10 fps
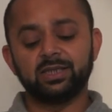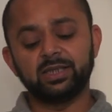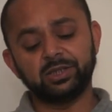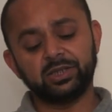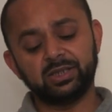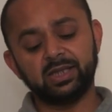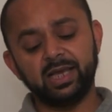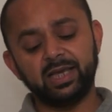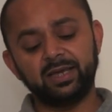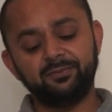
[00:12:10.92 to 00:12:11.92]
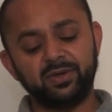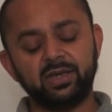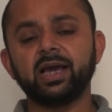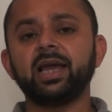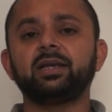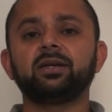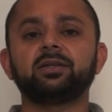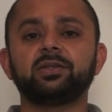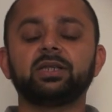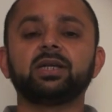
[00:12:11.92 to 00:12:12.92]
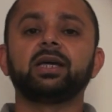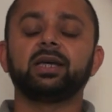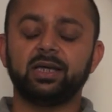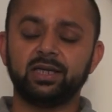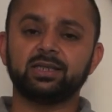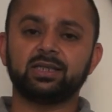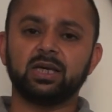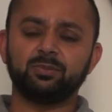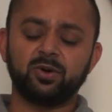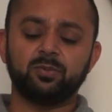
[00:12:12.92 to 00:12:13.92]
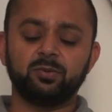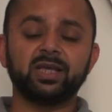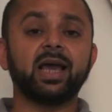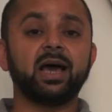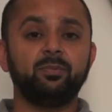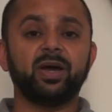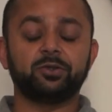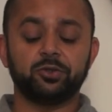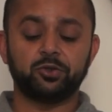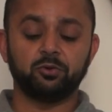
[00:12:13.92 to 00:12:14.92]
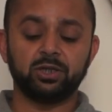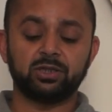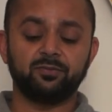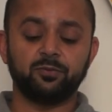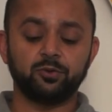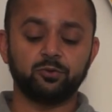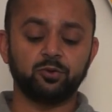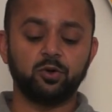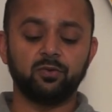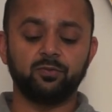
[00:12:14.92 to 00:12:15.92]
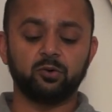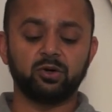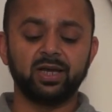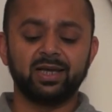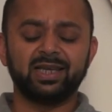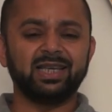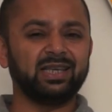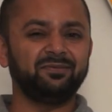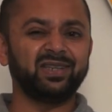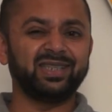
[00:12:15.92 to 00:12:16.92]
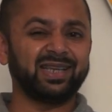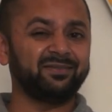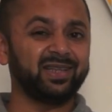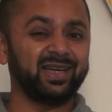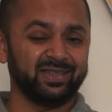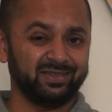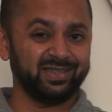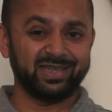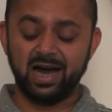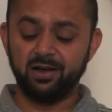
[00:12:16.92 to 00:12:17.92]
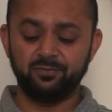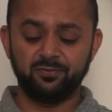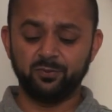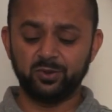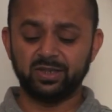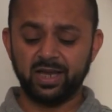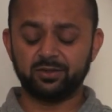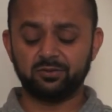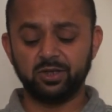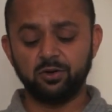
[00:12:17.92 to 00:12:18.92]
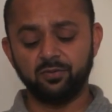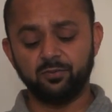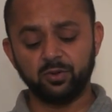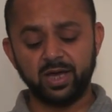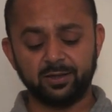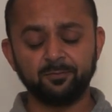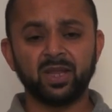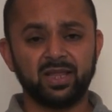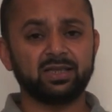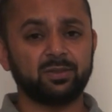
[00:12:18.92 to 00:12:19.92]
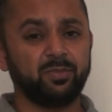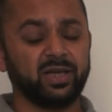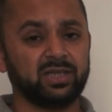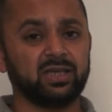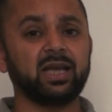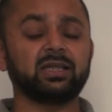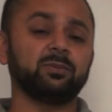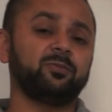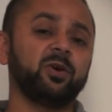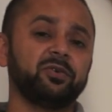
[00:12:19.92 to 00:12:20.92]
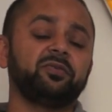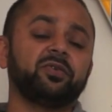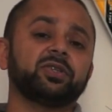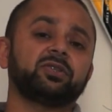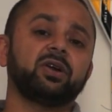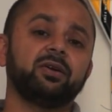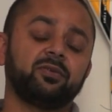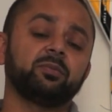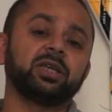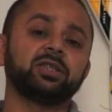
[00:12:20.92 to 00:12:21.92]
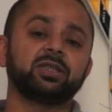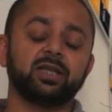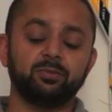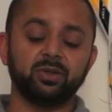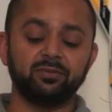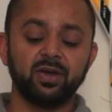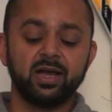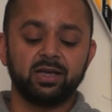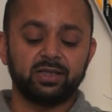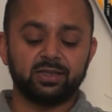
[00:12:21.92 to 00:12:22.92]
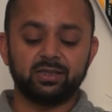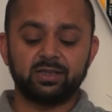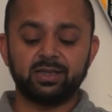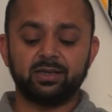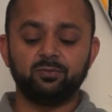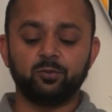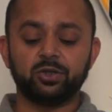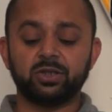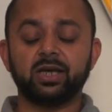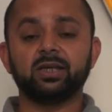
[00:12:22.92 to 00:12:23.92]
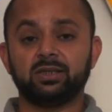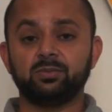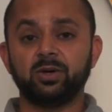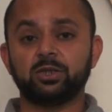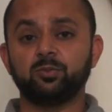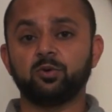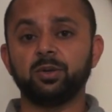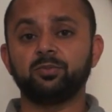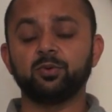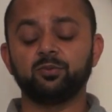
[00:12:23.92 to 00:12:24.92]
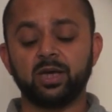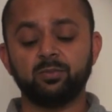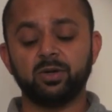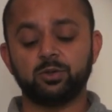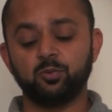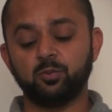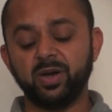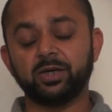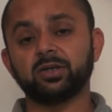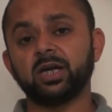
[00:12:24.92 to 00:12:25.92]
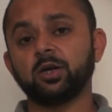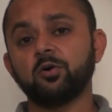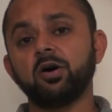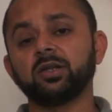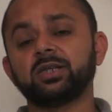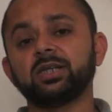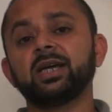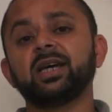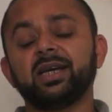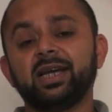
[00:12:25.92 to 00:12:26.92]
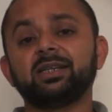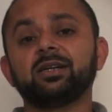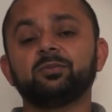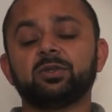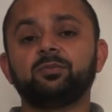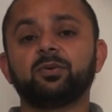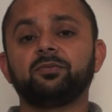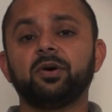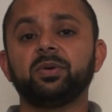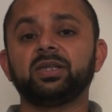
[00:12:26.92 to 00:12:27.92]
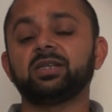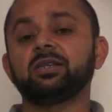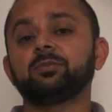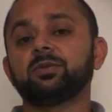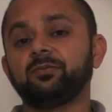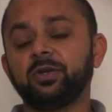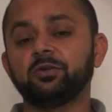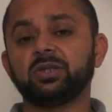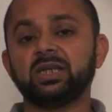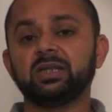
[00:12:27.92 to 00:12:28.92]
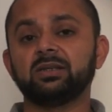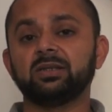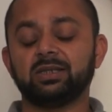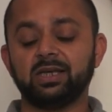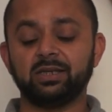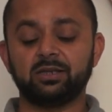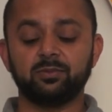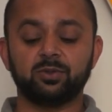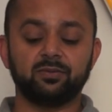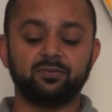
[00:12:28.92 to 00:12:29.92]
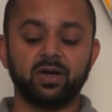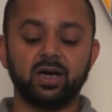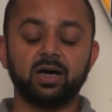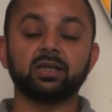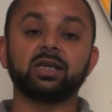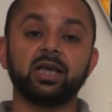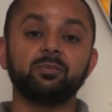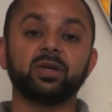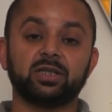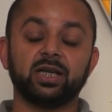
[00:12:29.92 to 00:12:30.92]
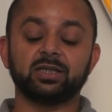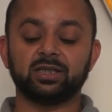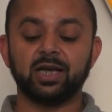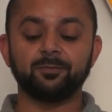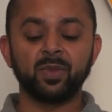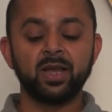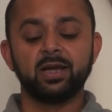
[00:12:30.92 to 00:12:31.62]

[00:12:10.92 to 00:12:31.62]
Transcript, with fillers: Eachine EV800 is probably a better choice for you to go for. EV700, I wouldn't actually go for that. That's a basic, that's a very first try from Eachine, I believe. This is the second version and it's much more improved and much more better in quality in terms of performance, in terms of video signals, in terms of uh, the image inside.